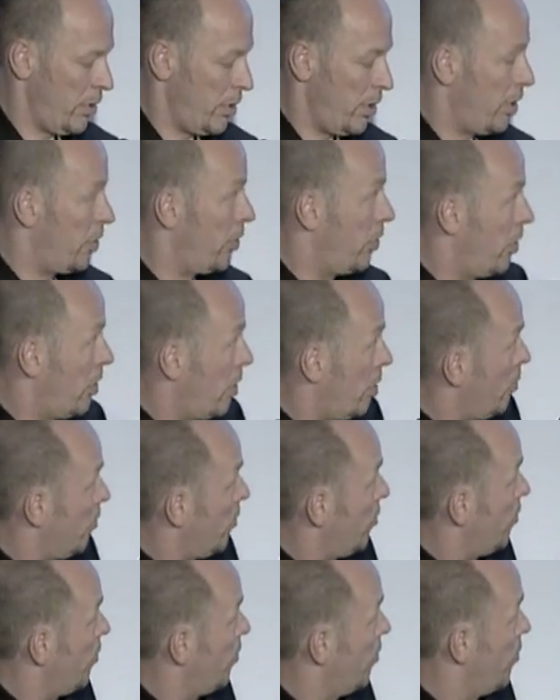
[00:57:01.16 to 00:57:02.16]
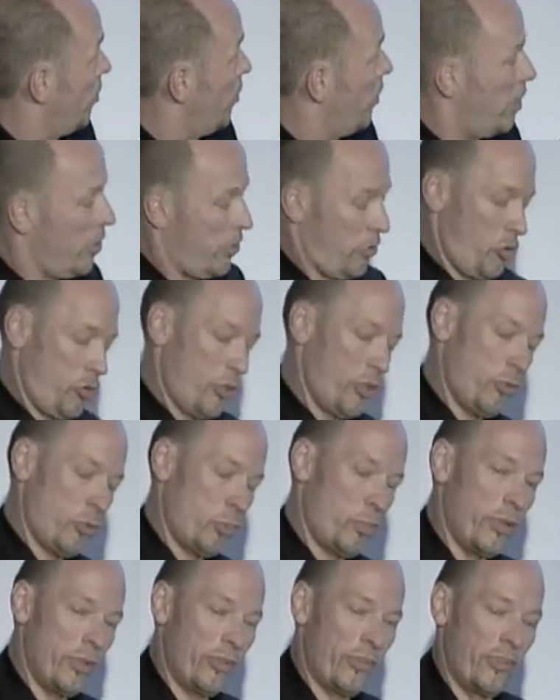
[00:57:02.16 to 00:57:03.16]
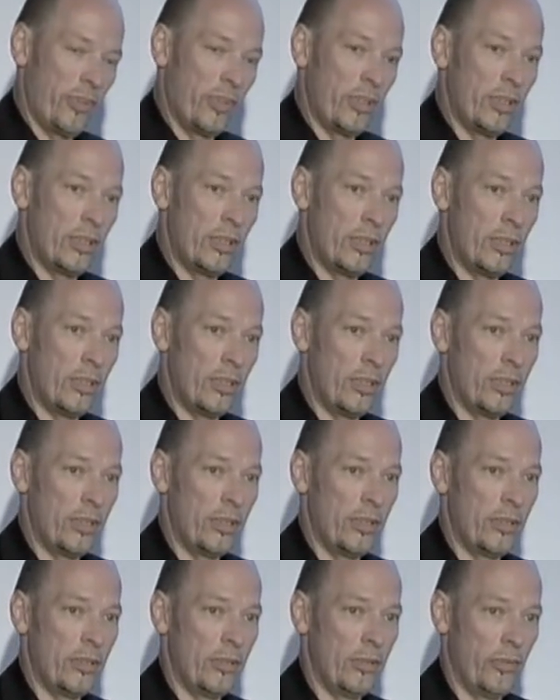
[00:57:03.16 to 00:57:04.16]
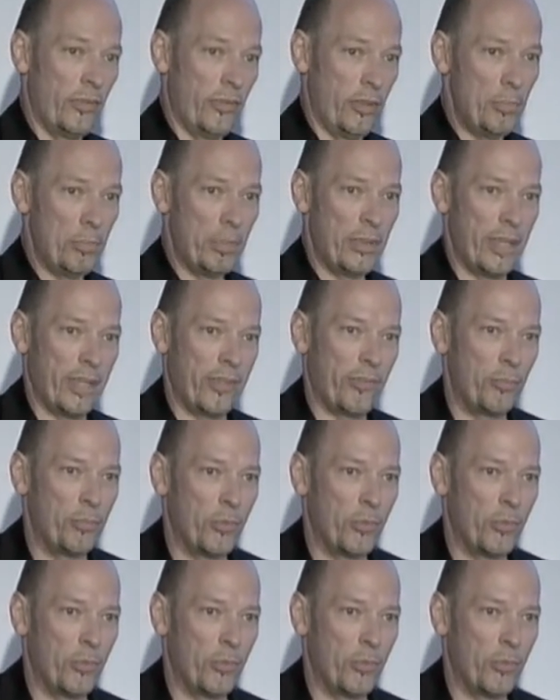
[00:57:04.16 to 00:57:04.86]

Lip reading: and here there's just one single simplex